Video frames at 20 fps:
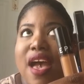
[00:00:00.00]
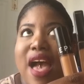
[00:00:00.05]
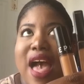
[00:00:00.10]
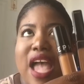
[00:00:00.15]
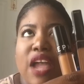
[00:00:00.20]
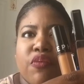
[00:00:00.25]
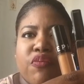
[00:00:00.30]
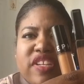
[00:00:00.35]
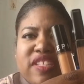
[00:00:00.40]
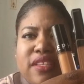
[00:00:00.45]

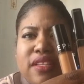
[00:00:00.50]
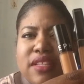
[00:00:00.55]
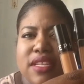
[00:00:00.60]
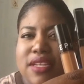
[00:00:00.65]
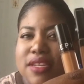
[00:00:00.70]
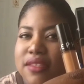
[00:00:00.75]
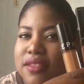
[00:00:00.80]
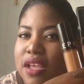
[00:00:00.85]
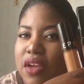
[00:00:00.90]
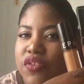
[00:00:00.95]
I
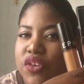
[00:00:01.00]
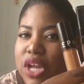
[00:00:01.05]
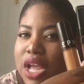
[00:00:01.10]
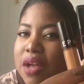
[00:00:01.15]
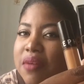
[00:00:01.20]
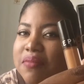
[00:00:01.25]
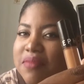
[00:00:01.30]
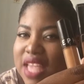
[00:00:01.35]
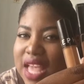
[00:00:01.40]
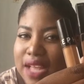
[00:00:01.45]
recently discovered
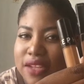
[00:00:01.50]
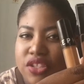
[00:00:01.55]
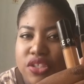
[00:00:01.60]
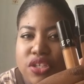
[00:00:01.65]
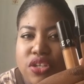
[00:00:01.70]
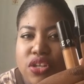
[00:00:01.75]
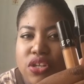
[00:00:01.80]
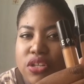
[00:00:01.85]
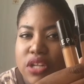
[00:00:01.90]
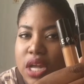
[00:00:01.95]
how
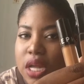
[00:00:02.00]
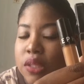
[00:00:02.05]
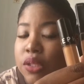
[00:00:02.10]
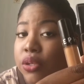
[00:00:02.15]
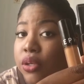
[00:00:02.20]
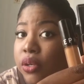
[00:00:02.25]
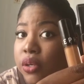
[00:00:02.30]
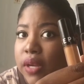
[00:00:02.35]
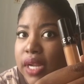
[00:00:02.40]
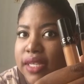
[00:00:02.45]
magical
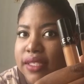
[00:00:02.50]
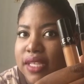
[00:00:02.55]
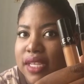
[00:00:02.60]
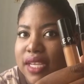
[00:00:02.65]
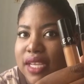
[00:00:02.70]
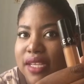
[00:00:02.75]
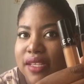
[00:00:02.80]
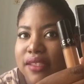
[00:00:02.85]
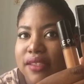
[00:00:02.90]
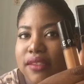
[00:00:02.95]
color
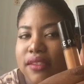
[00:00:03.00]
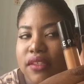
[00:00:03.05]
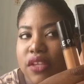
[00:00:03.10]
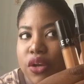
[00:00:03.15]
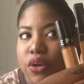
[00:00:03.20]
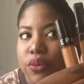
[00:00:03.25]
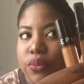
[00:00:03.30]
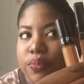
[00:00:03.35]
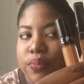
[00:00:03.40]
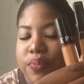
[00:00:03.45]
correcting is.
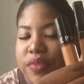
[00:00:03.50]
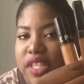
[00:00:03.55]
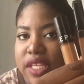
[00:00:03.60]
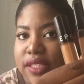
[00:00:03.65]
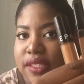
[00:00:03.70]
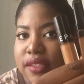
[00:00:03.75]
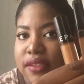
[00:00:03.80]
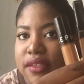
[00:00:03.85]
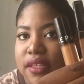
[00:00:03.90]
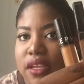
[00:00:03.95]
So
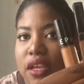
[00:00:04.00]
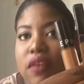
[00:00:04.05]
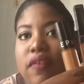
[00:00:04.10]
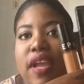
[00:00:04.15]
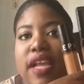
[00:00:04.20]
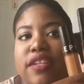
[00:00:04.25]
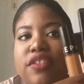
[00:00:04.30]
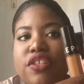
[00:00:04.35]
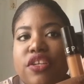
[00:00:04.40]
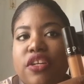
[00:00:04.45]
this is the
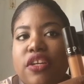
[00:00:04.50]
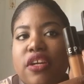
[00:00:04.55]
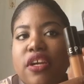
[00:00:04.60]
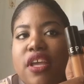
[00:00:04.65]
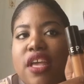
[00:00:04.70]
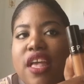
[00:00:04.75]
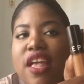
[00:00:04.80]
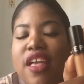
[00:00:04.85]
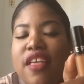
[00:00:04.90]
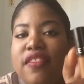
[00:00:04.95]
corrector.
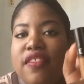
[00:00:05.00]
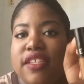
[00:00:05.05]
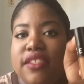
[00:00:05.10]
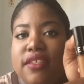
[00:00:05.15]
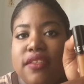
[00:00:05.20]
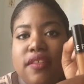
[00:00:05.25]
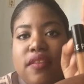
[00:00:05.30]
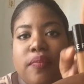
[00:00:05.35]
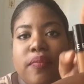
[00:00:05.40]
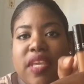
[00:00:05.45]
This
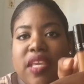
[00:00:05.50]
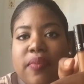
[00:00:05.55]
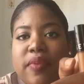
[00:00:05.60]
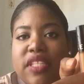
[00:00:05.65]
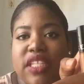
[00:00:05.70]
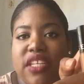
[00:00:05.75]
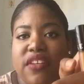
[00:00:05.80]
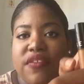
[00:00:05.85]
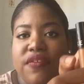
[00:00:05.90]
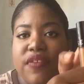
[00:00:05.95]
is the
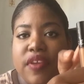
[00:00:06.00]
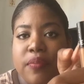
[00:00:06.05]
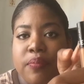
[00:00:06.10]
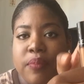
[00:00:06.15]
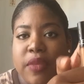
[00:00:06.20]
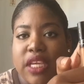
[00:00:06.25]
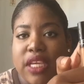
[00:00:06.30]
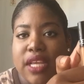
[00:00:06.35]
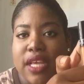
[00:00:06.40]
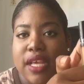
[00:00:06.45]
Maybelline Fit
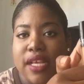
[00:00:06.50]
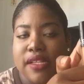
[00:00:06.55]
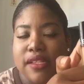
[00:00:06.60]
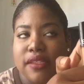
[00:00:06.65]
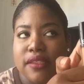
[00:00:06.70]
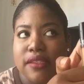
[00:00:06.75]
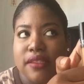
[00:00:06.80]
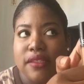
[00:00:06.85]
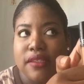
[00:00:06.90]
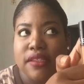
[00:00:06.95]
Me
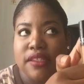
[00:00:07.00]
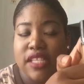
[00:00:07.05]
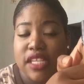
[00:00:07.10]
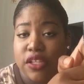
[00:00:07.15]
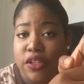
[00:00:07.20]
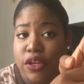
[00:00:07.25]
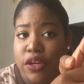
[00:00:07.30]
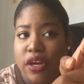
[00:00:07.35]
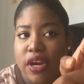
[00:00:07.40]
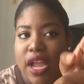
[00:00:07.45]

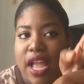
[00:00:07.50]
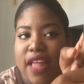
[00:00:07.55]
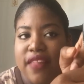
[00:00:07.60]
Concealer.